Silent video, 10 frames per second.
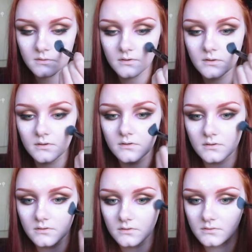
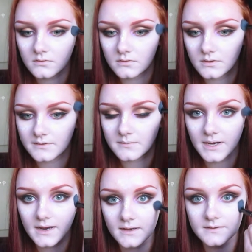all under
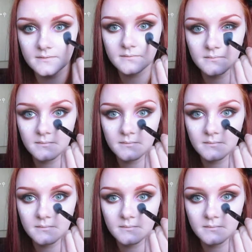my eyes.